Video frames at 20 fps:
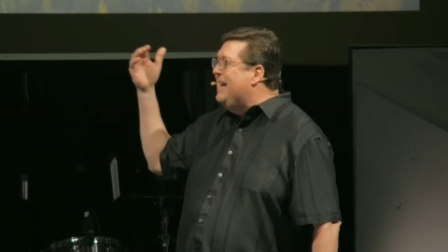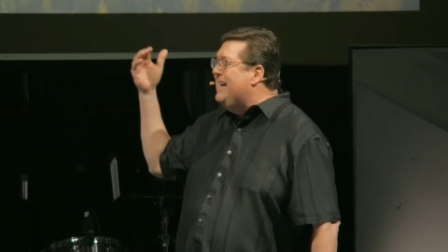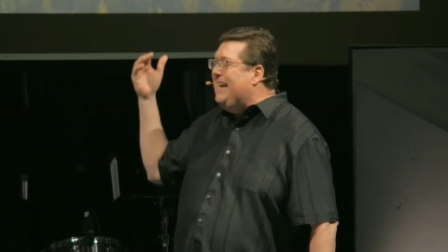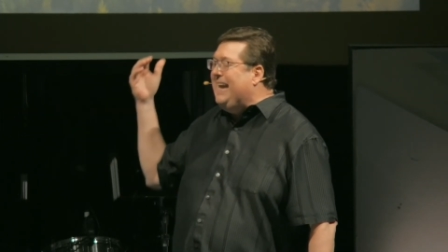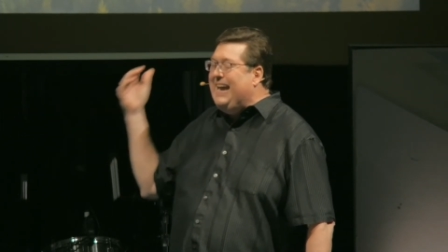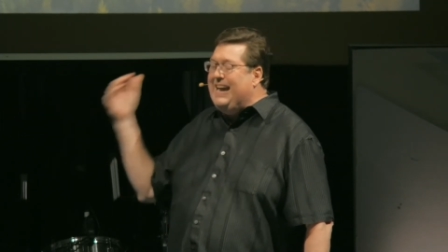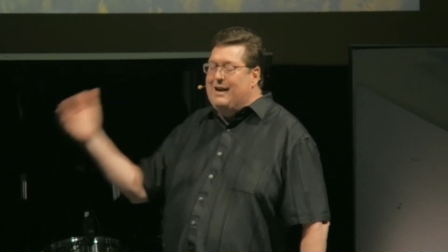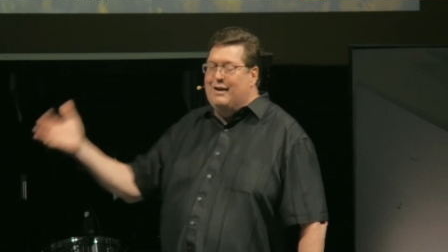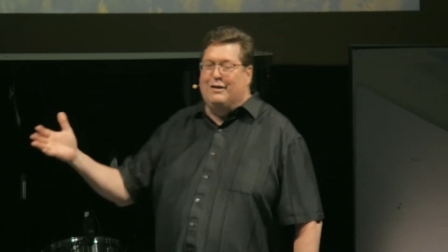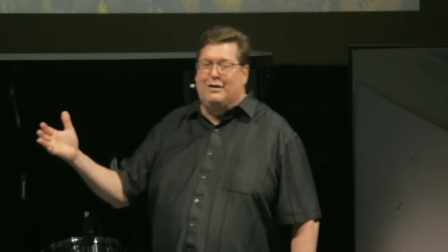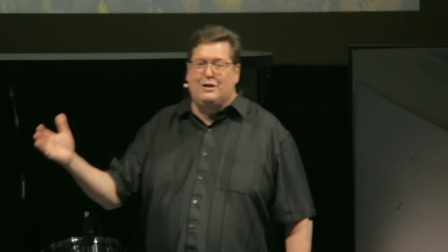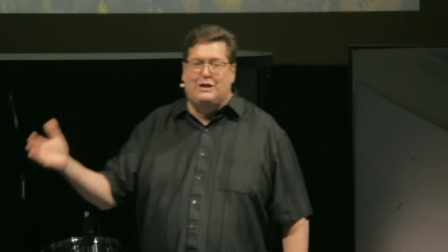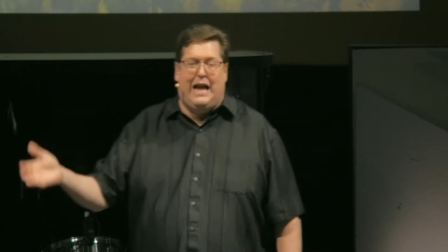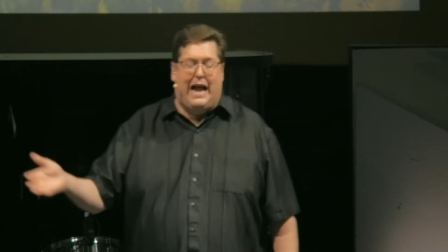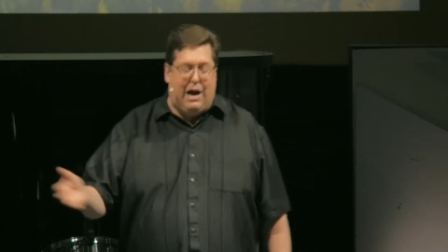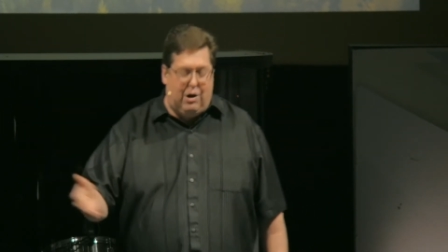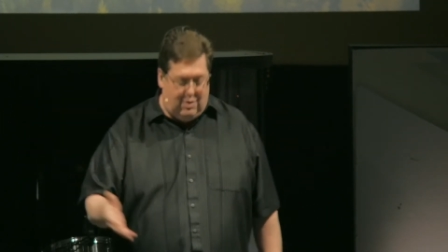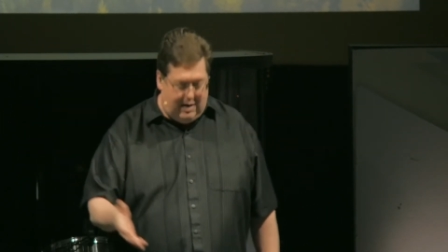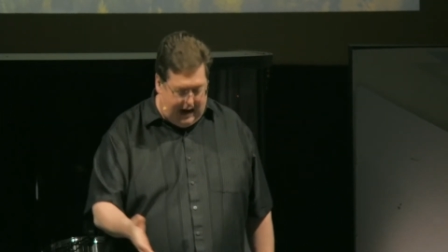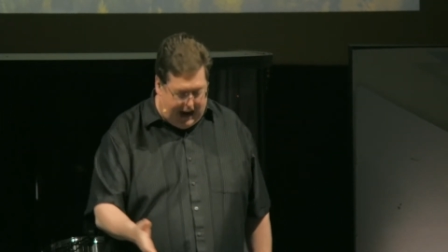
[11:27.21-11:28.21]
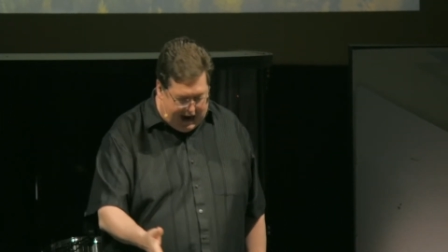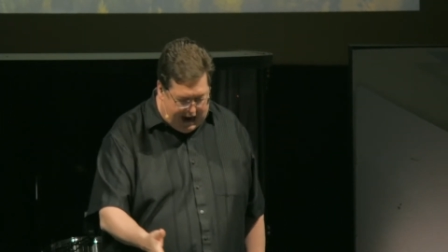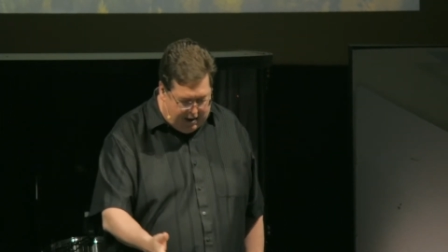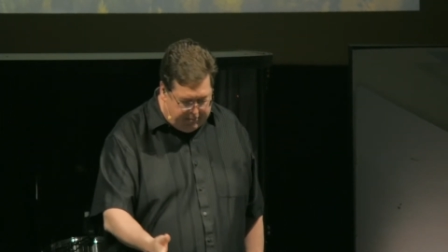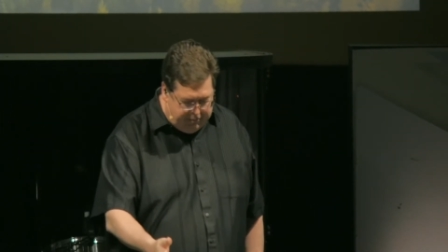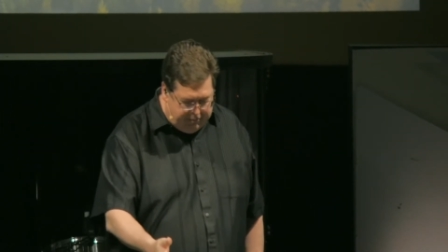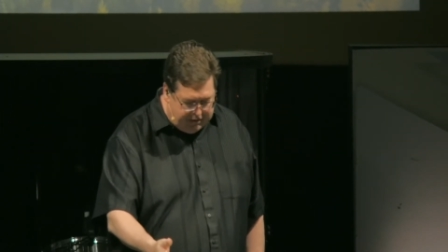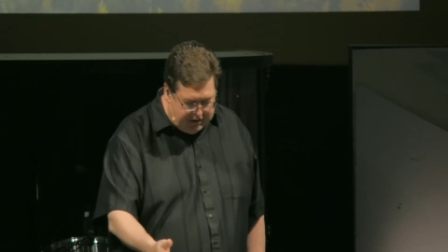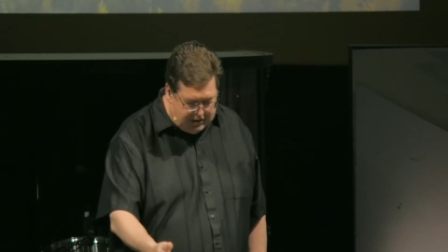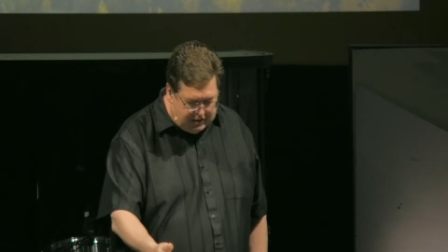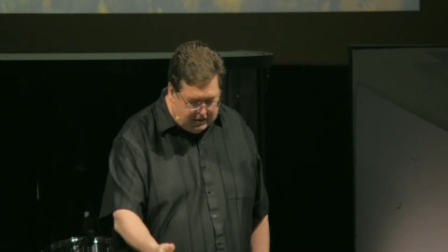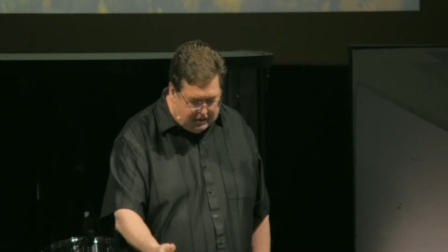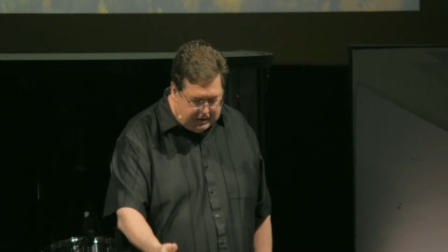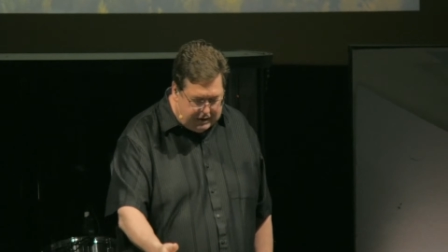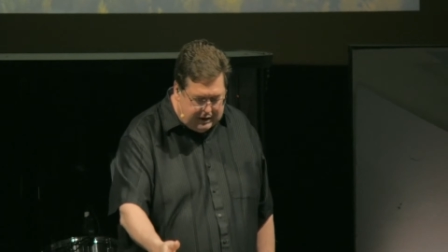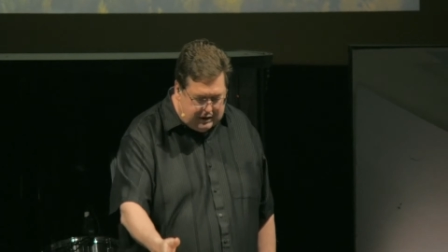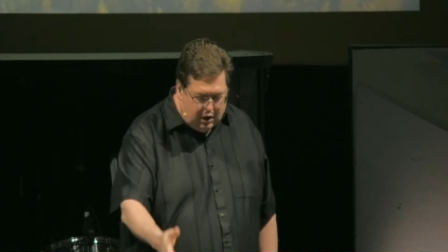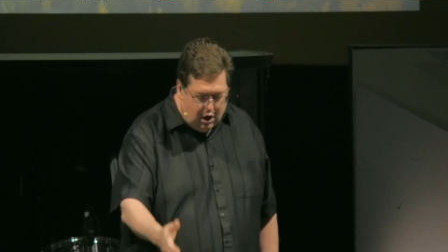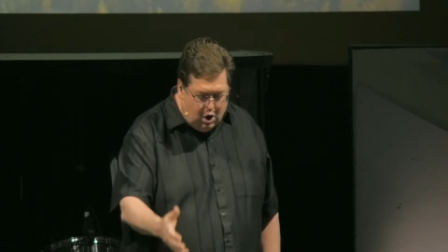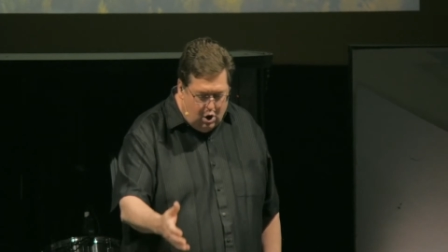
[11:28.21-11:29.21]
Here's how it
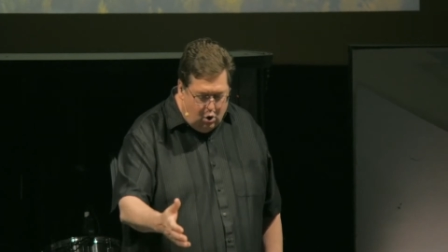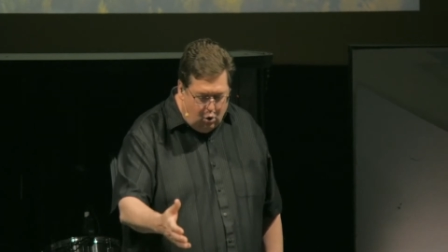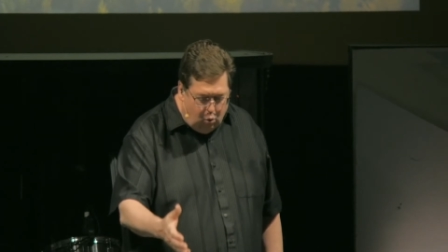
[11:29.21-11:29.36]
happens